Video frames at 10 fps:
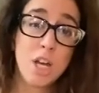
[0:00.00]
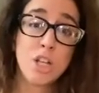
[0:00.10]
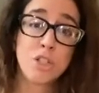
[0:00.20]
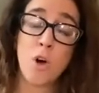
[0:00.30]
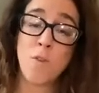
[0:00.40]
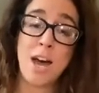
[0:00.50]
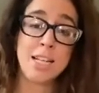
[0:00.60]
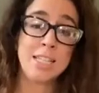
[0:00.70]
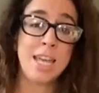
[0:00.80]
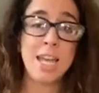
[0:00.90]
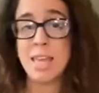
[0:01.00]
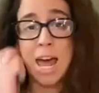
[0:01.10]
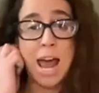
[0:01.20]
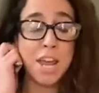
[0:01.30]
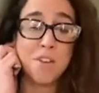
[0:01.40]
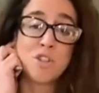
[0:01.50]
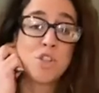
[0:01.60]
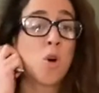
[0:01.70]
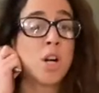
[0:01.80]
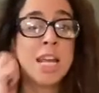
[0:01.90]
So if I say that I have
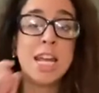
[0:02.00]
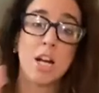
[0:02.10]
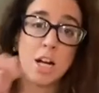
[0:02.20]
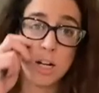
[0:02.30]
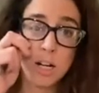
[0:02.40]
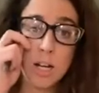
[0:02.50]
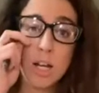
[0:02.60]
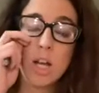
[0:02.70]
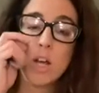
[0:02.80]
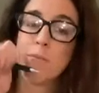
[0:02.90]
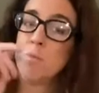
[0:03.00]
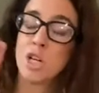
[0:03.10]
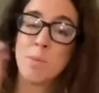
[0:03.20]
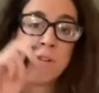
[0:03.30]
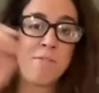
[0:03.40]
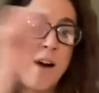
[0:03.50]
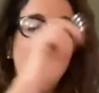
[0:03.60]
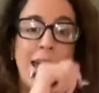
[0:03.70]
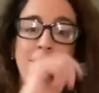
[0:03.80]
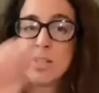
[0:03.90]
short hair, you're going to put
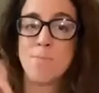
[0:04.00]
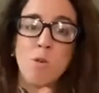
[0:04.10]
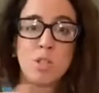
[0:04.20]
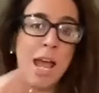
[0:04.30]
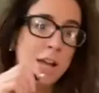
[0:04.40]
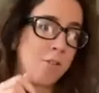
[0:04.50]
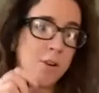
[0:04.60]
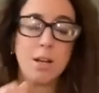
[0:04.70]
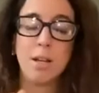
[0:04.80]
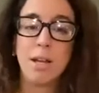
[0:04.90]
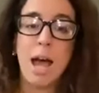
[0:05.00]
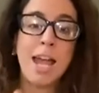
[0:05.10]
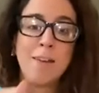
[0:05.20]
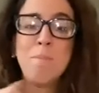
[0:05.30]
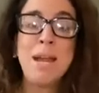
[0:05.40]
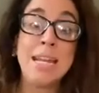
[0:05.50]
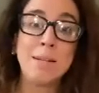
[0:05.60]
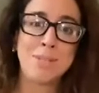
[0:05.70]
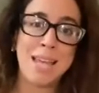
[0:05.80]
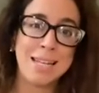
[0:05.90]
5 is most accurate. I have medium
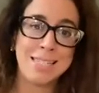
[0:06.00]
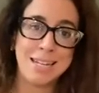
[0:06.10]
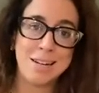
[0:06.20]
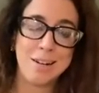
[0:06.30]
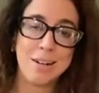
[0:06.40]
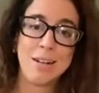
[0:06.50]
size hair.